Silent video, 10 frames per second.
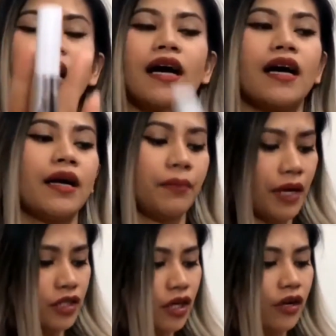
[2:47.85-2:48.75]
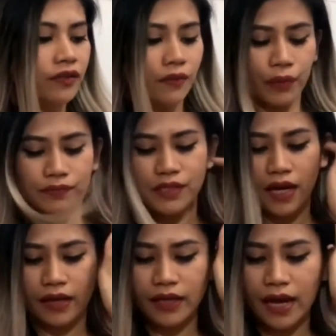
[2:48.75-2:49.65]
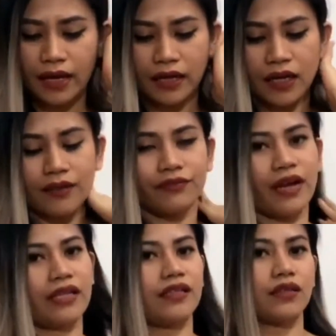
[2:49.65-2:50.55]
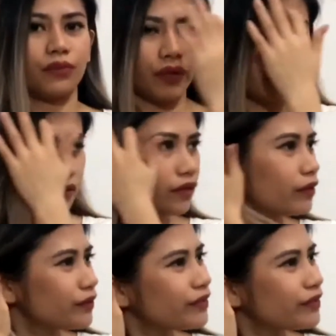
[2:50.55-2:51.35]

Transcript: I'm actually on the website and I can't find this one so